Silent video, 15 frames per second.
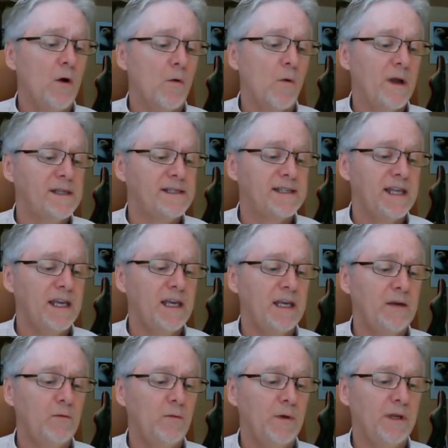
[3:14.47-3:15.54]

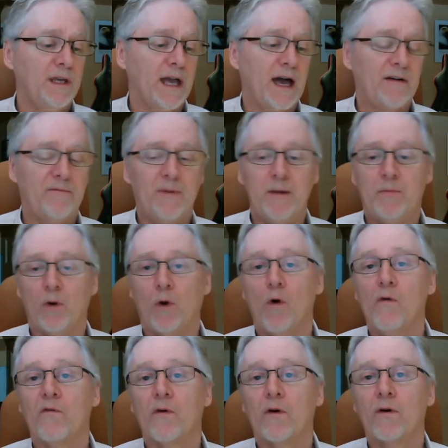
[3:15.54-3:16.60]
Wednesday we have people
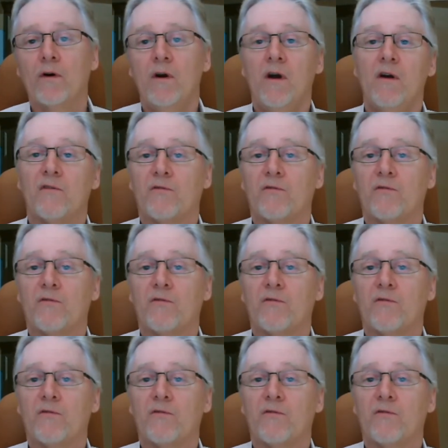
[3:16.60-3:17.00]
over.